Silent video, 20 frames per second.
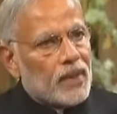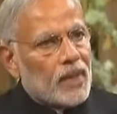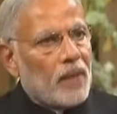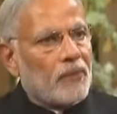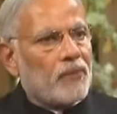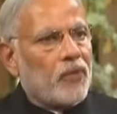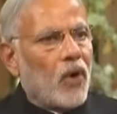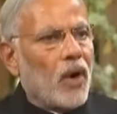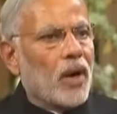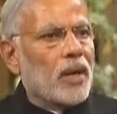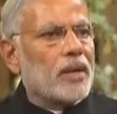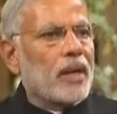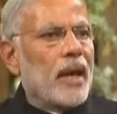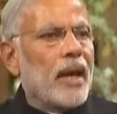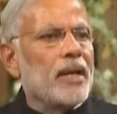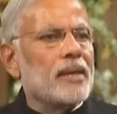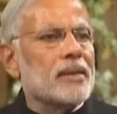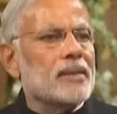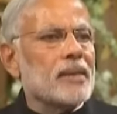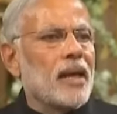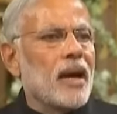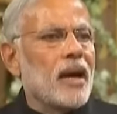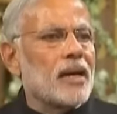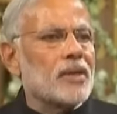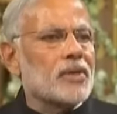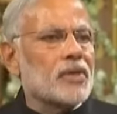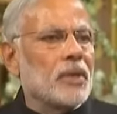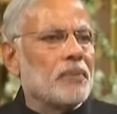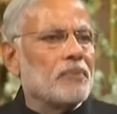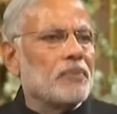The fault lines
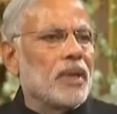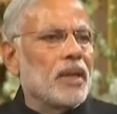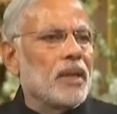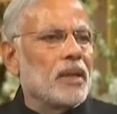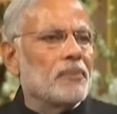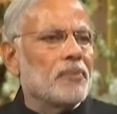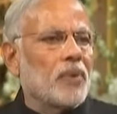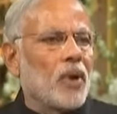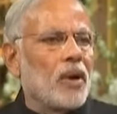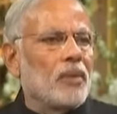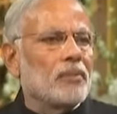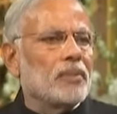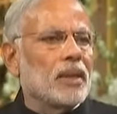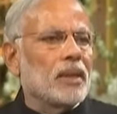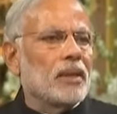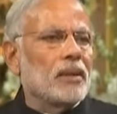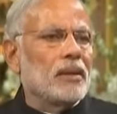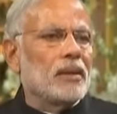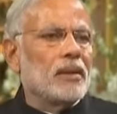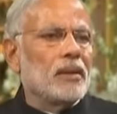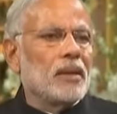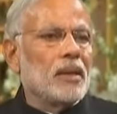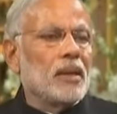are shifting from the